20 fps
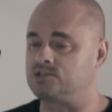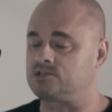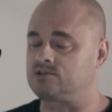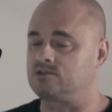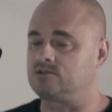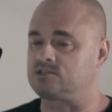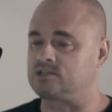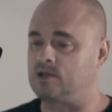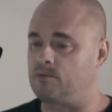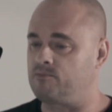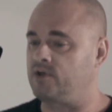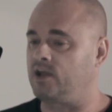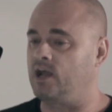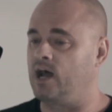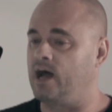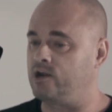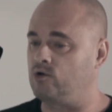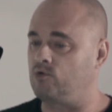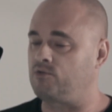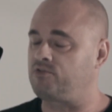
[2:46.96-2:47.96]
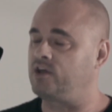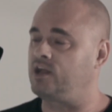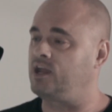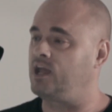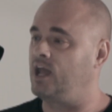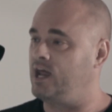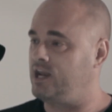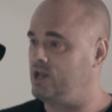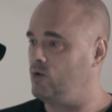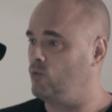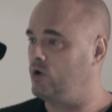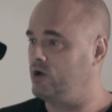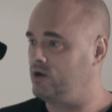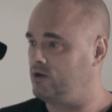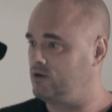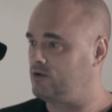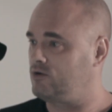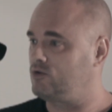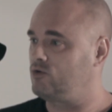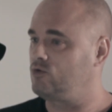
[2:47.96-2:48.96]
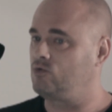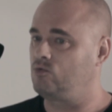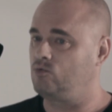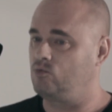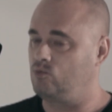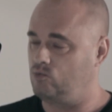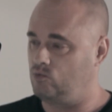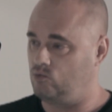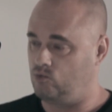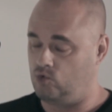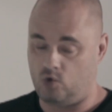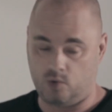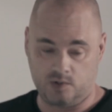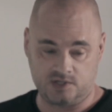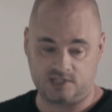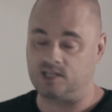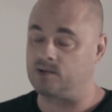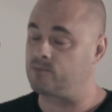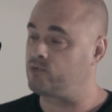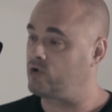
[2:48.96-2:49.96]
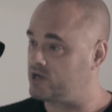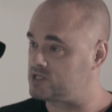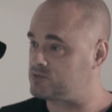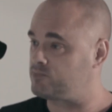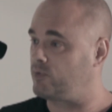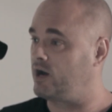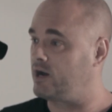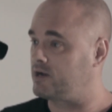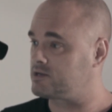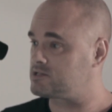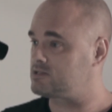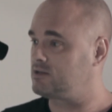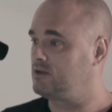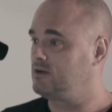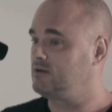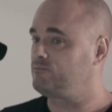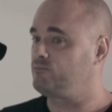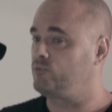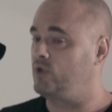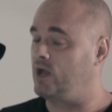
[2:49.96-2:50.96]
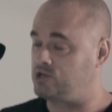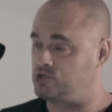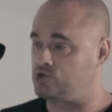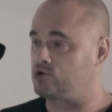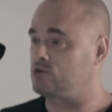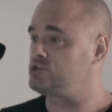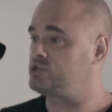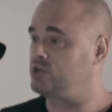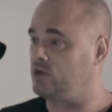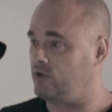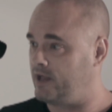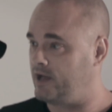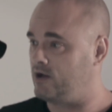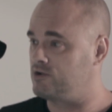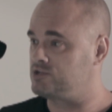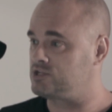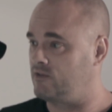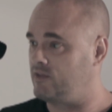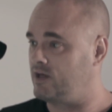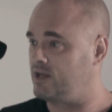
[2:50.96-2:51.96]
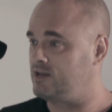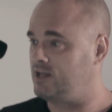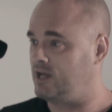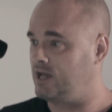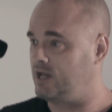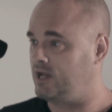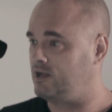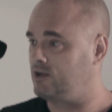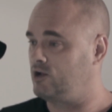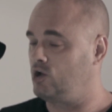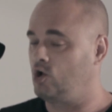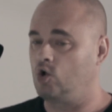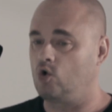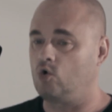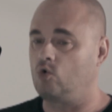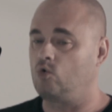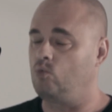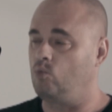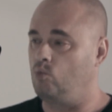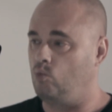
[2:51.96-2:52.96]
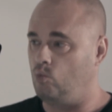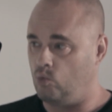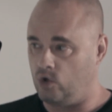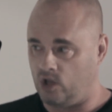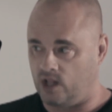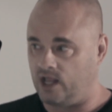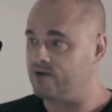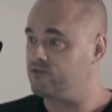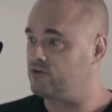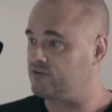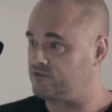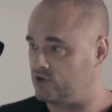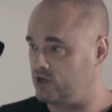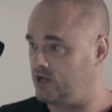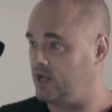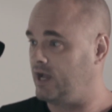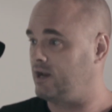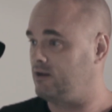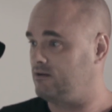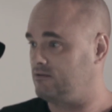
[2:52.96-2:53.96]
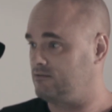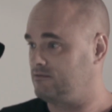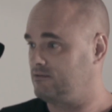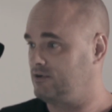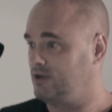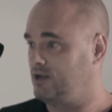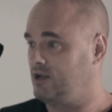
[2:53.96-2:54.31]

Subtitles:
was something I don't think anyone who was in the press box at Churchill Downs on that day will ever forget.